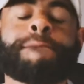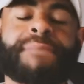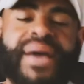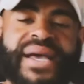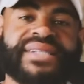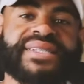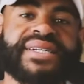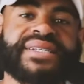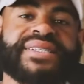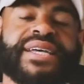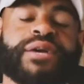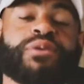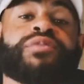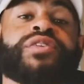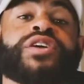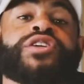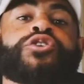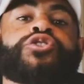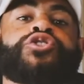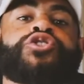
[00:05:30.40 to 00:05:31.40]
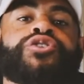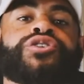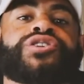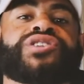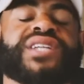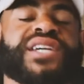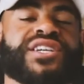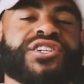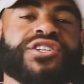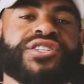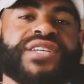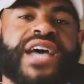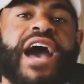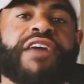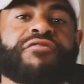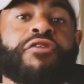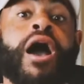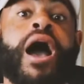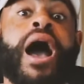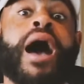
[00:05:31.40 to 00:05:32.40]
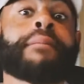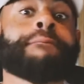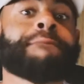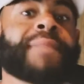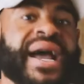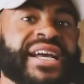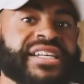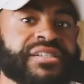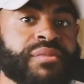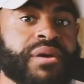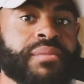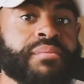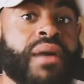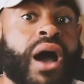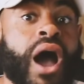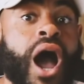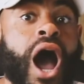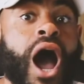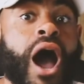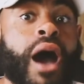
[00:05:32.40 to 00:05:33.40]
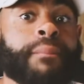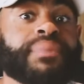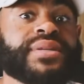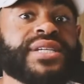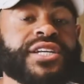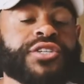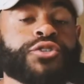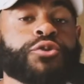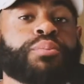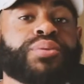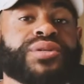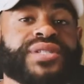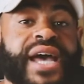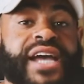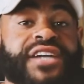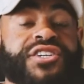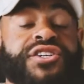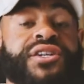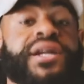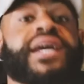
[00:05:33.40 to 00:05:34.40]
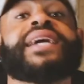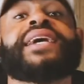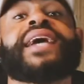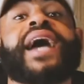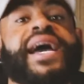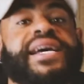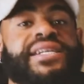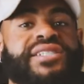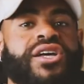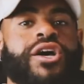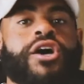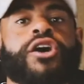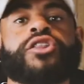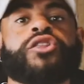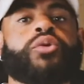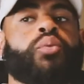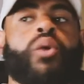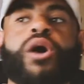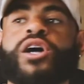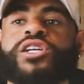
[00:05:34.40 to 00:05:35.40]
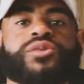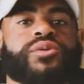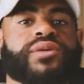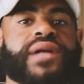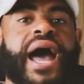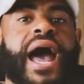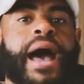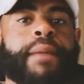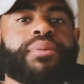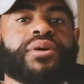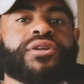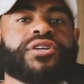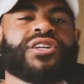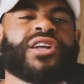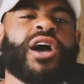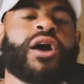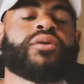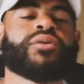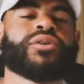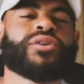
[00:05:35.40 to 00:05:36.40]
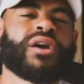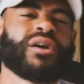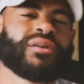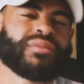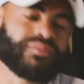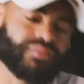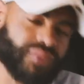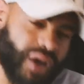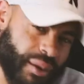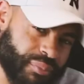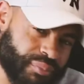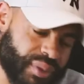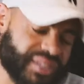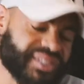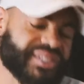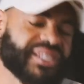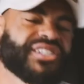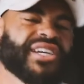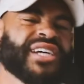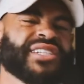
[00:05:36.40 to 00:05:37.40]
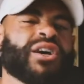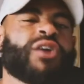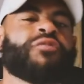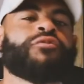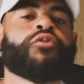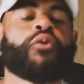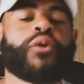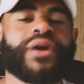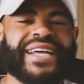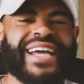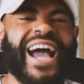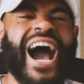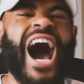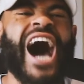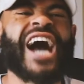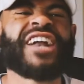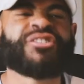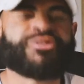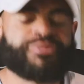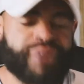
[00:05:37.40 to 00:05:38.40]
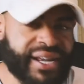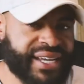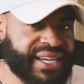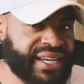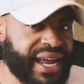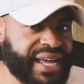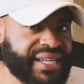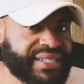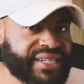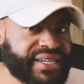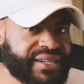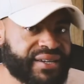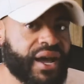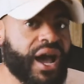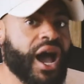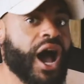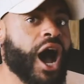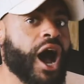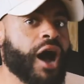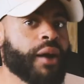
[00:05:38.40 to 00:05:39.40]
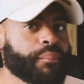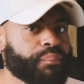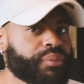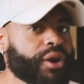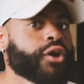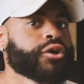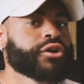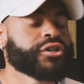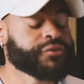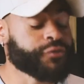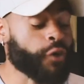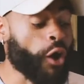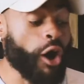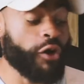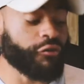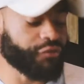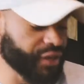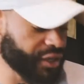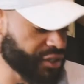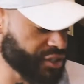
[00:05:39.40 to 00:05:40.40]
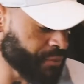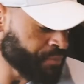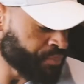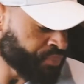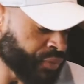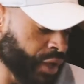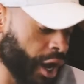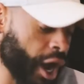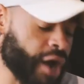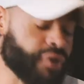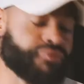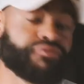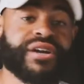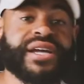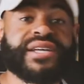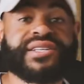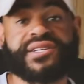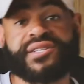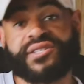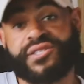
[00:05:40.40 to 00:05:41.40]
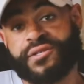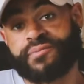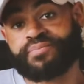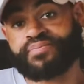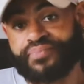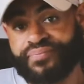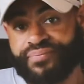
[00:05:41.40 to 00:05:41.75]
best to stick within your jurisdiction to have a maximum potential protection in case the worst were to happen. I'd suggest avoiding unregulated brokers for obvious reasons.